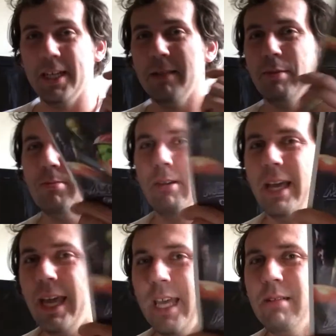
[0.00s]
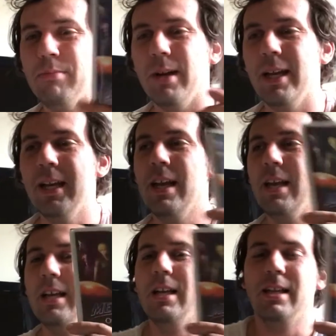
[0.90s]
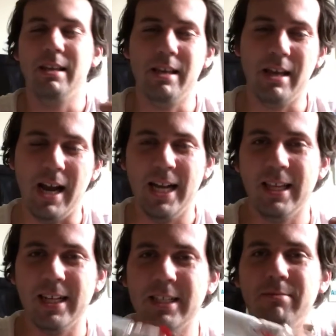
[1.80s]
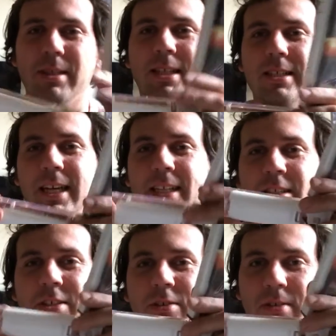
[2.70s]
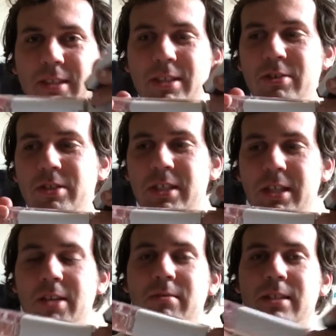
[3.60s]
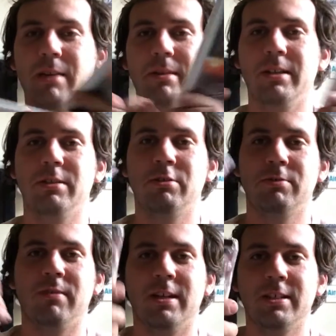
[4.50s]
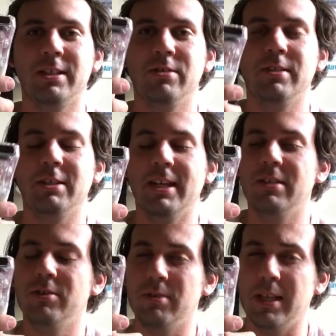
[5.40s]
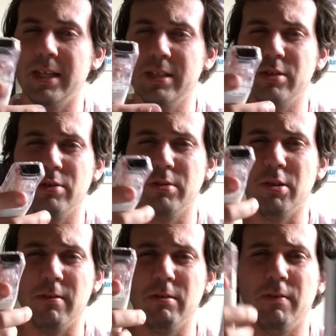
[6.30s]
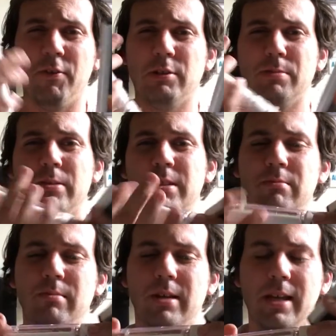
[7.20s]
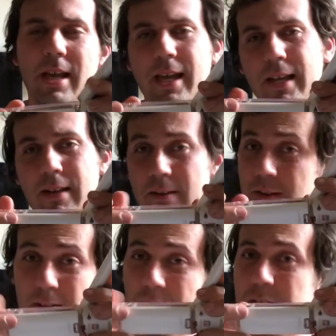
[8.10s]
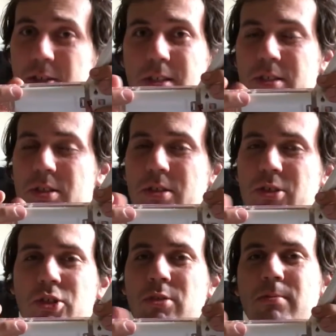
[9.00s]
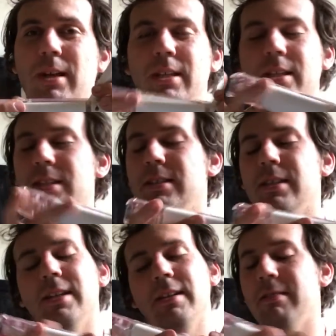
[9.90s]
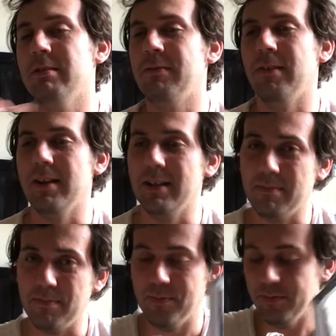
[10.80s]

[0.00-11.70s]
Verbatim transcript: I people hate, but I liked it because I could. You only do this. I don't. I mean, there's flaw. You could do. You had to do this to you know go to first person, but hey you could still shoot them like this, and it was fun.